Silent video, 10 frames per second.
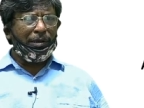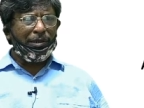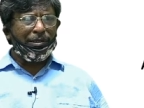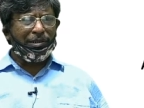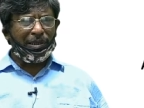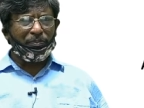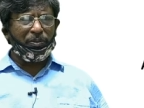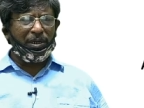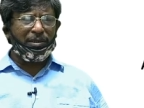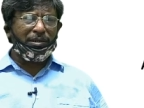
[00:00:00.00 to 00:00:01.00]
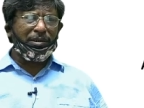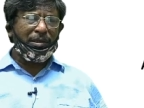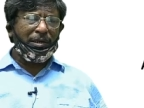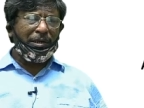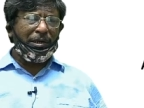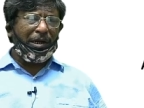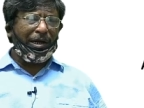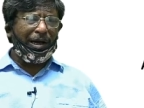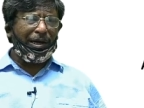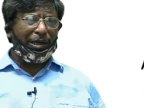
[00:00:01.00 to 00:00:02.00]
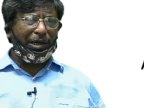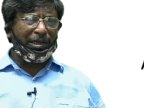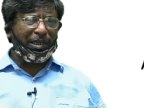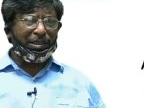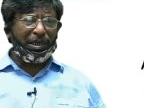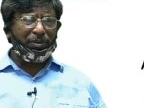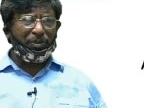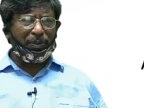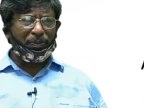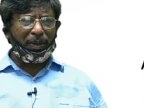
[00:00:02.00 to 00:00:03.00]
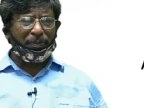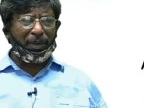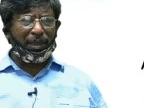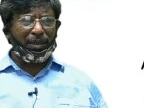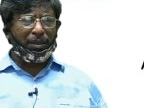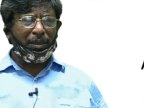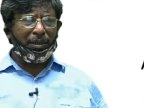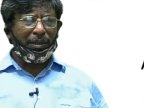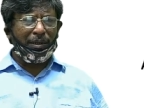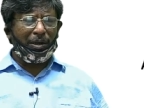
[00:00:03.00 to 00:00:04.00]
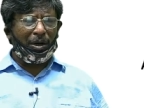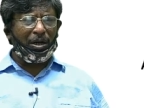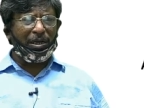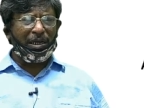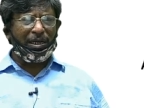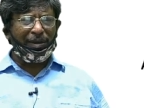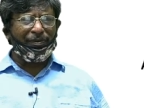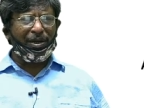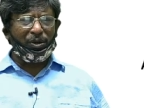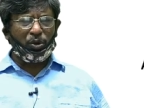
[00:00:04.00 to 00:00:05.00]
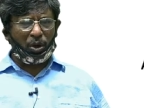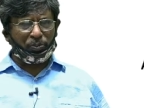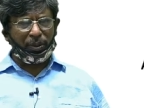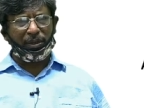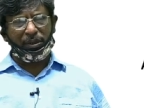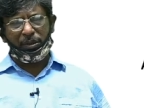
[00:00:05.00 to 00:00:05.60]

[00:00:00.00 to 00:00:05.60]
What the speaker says: submit an assignment paper on a given topic